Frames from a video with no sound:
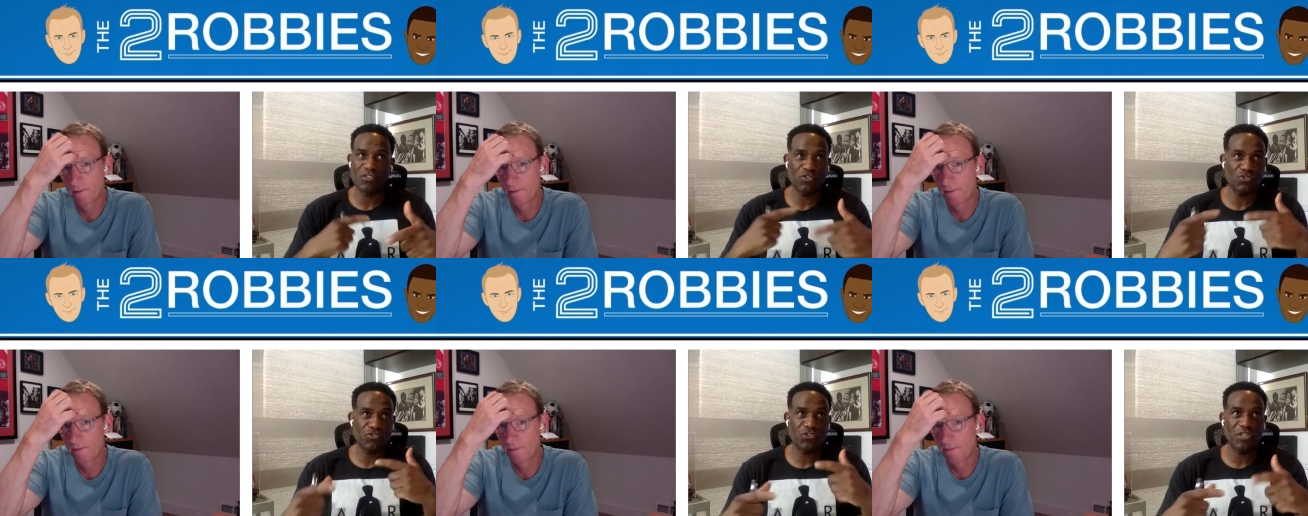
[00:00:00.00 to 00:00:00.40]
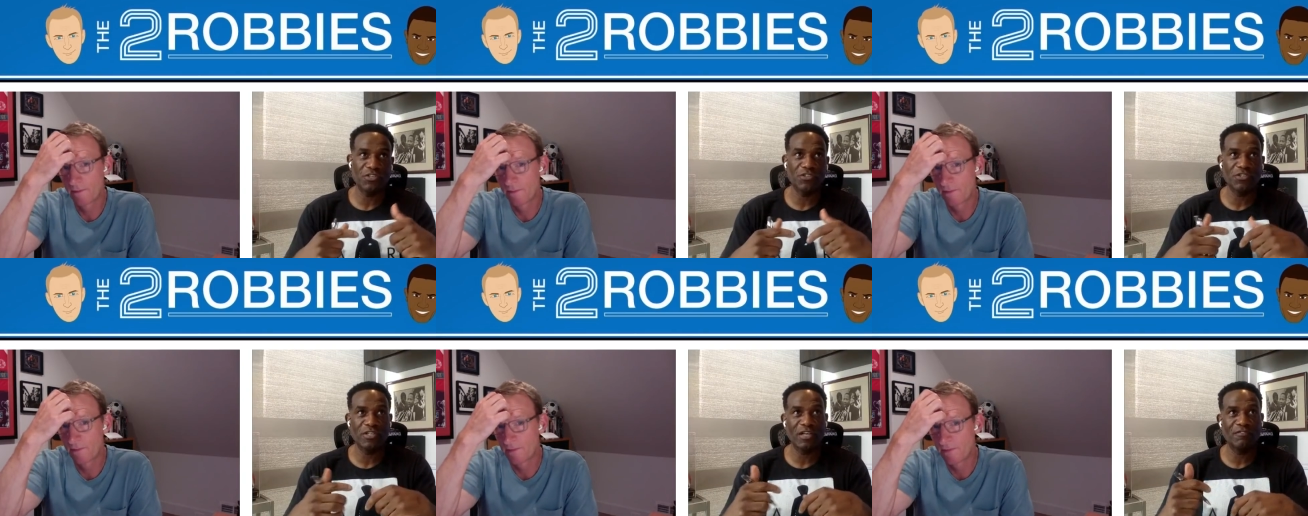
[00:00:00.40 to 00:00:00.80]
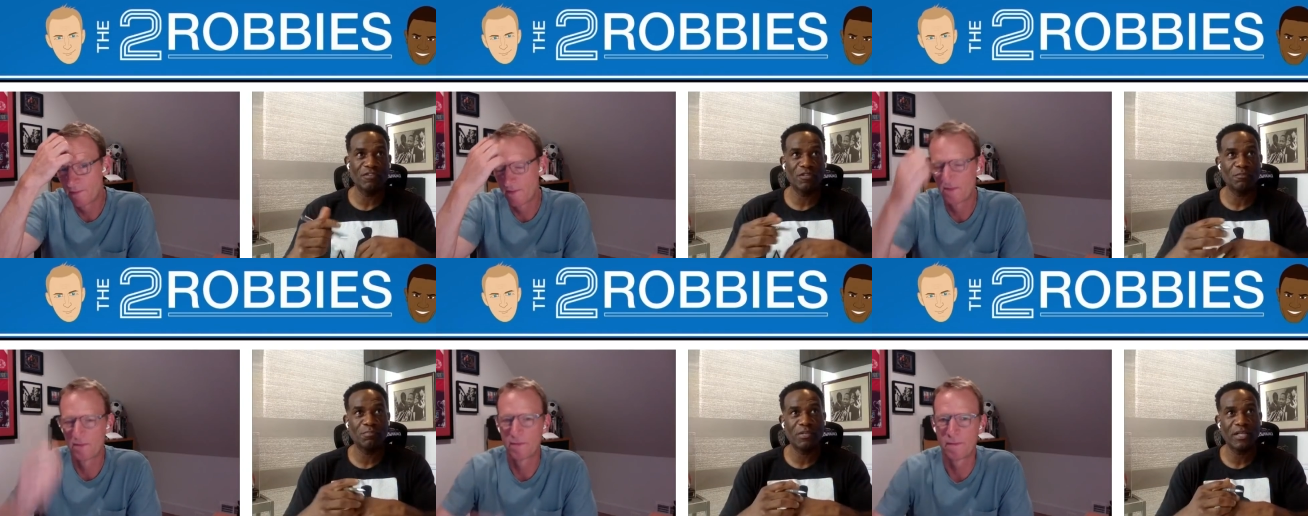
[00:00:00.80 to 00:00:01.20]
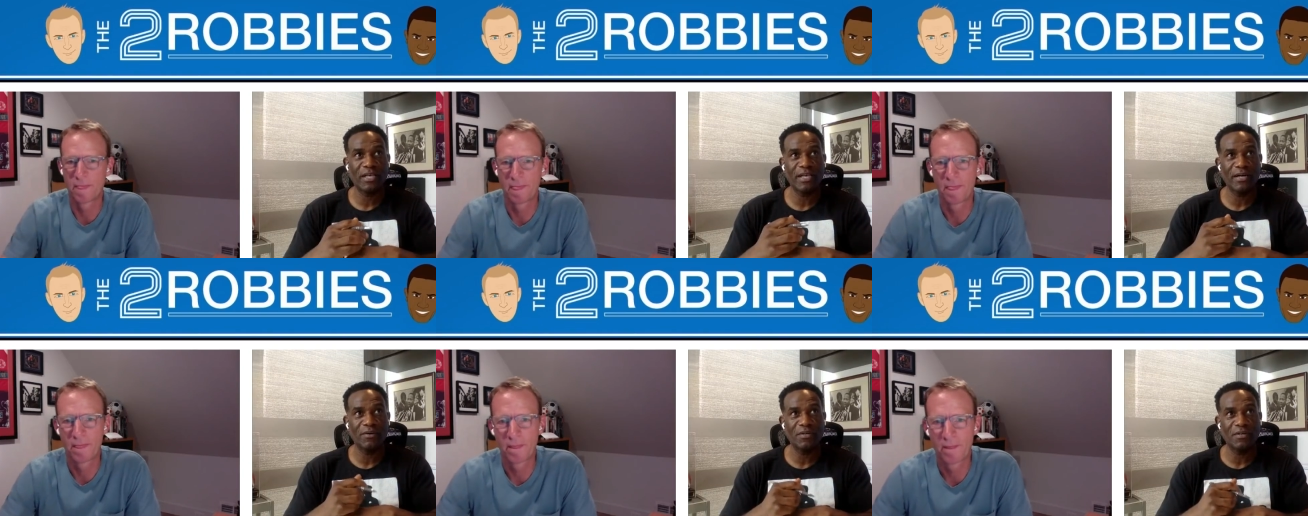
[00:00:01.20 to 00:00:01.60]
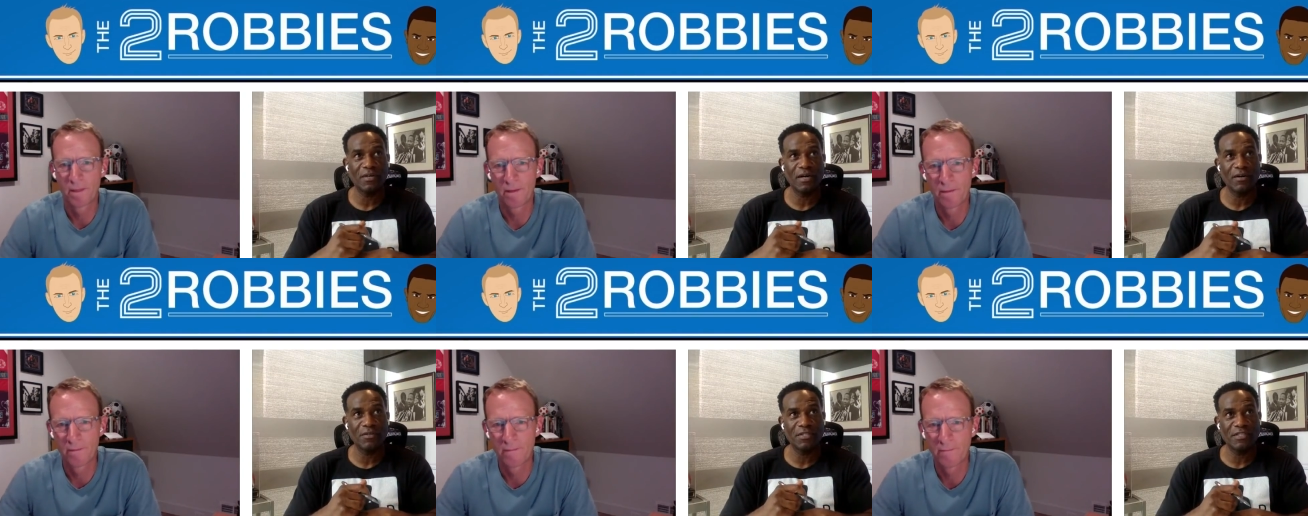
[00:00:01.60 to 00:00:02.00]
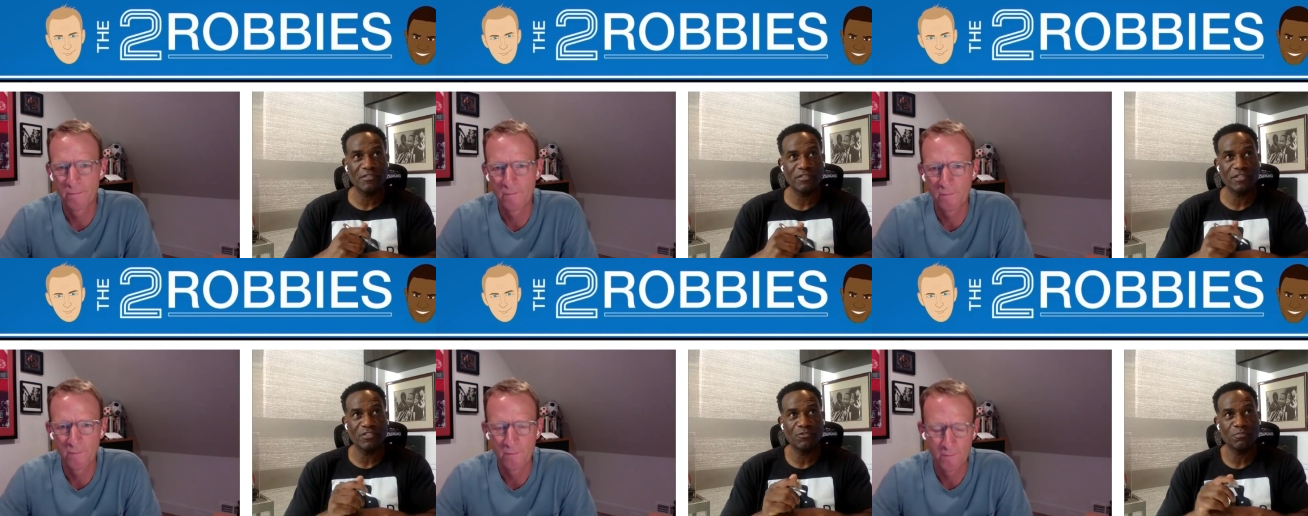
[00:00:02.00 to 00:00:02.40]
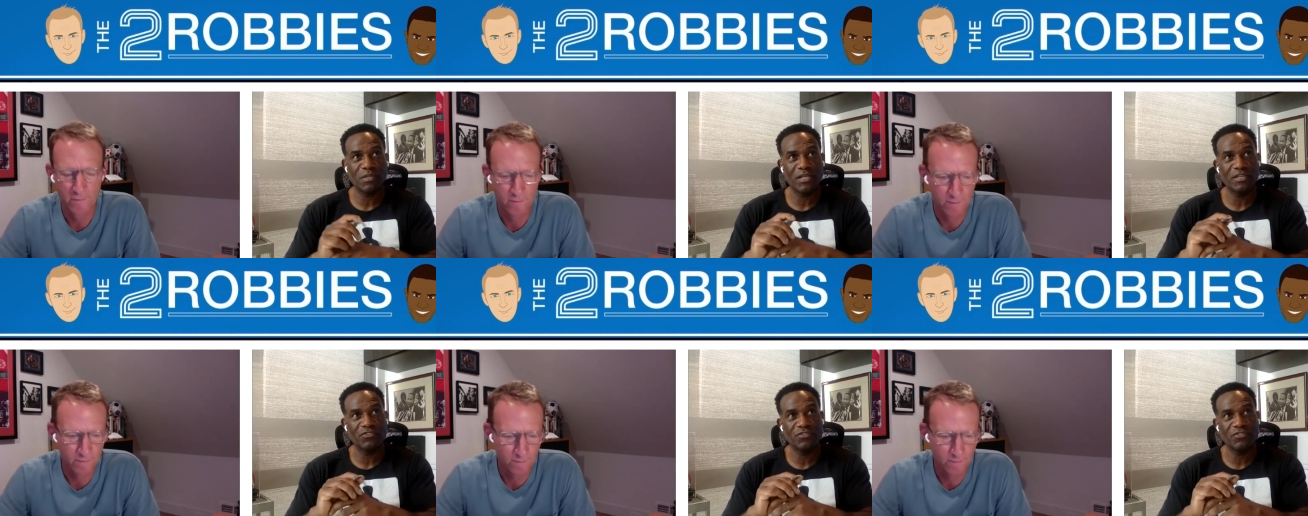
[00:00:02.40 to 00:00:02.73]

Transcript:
Speaker 1: you'll see another level of play out, uh, out of these Leeds players.